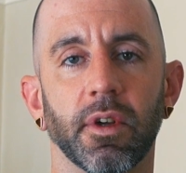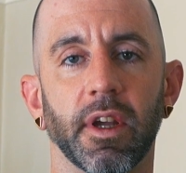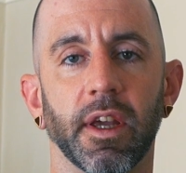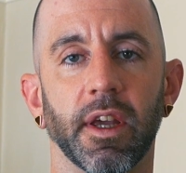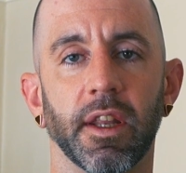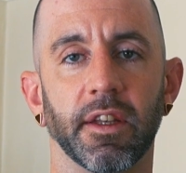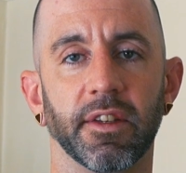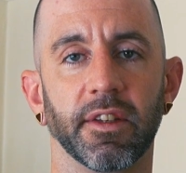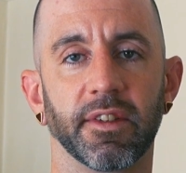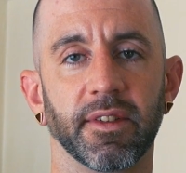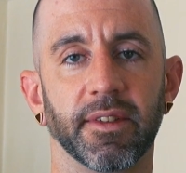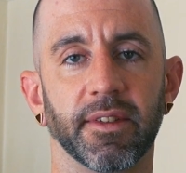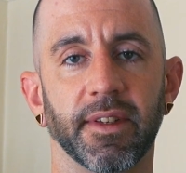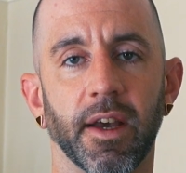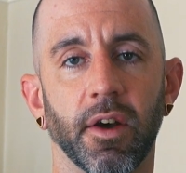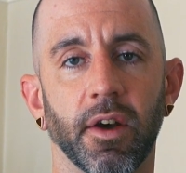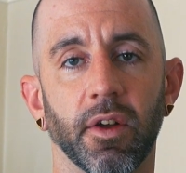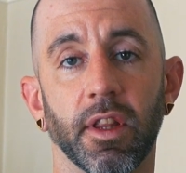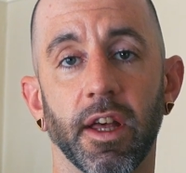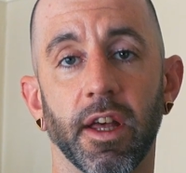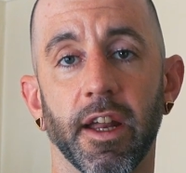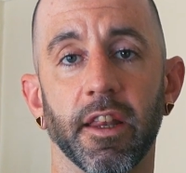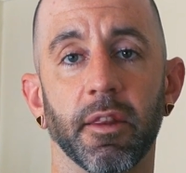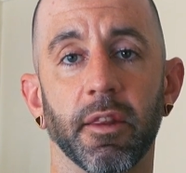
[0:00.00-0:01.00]
And this is how
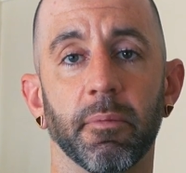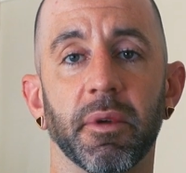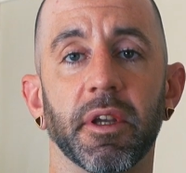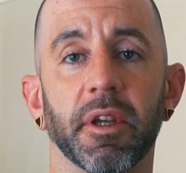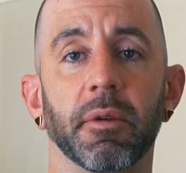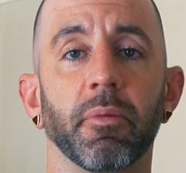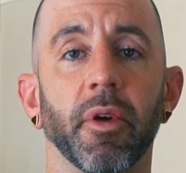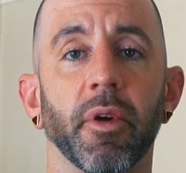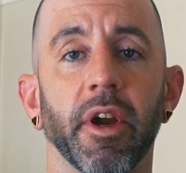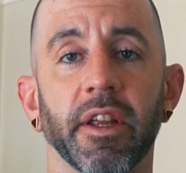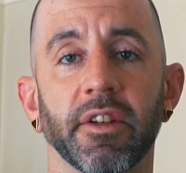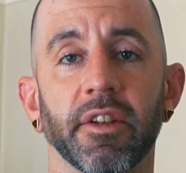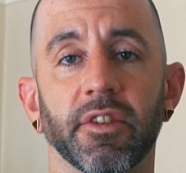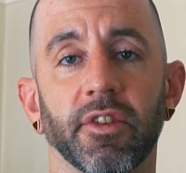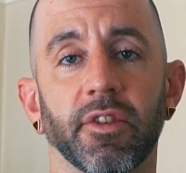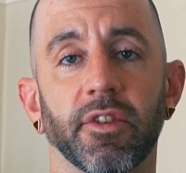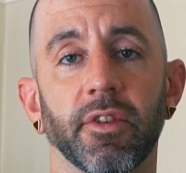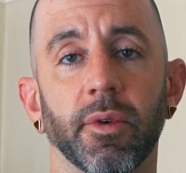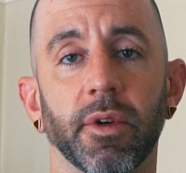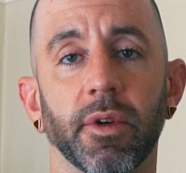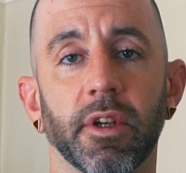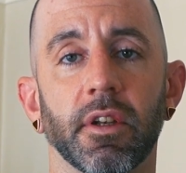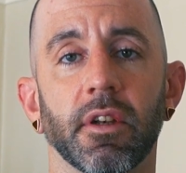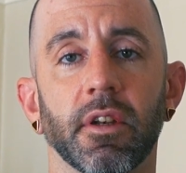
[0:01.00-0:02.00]
a lot of the big brands
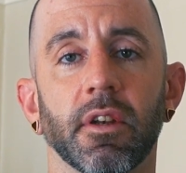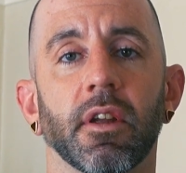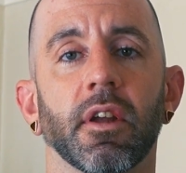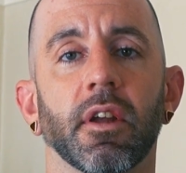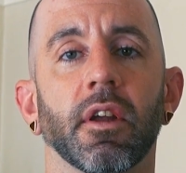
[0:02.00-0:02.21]
do it,